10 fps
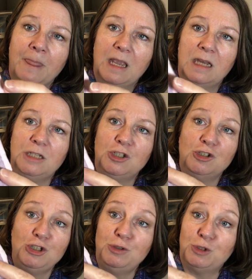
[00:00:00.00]
and it's
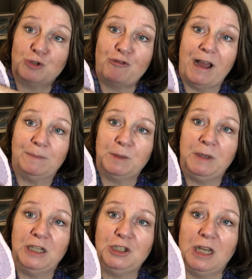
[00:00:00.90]
just used scraps. I mean,
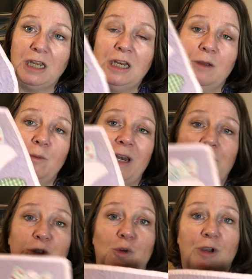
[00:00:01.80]
as you know, when I'm
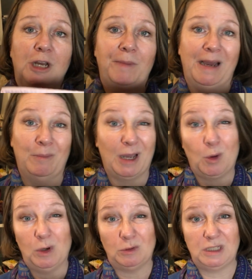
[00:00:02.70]
talking about my
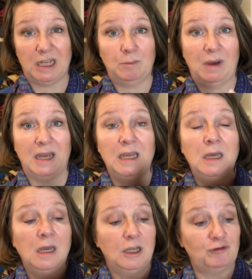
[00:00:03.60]
quilting and my
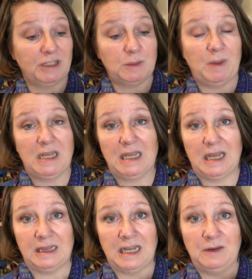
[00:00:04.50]

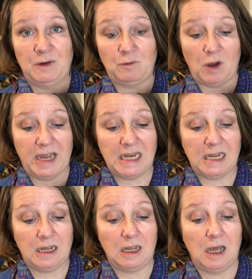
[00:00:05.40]
dressmaking, then if I've got any
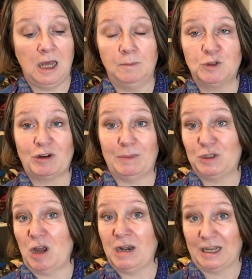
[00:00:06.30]
scraps
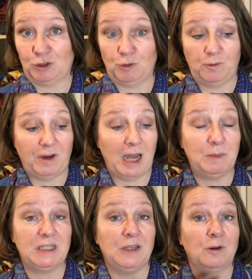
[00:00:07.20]
that are natural
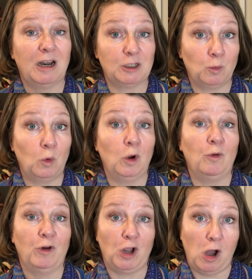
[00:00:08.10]
fibres, either out of wool
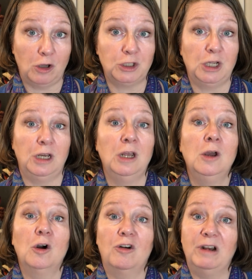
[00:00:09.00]
or a cotton
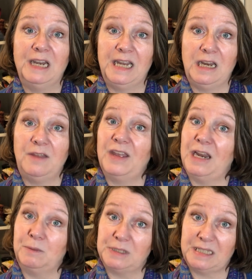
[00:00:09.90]
or a linen, then I
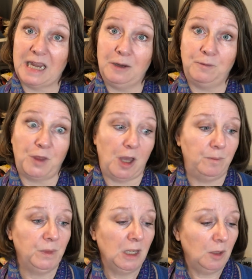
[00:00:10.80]
will save
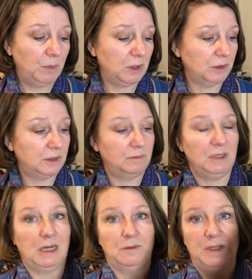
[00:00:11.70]
them, because you
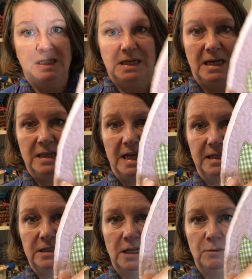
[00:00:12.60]
know, things like
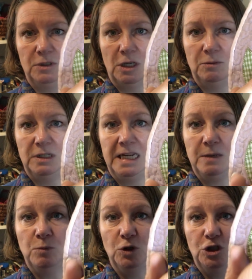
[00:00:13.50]
this don't
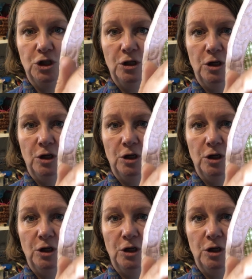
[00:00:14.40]
need much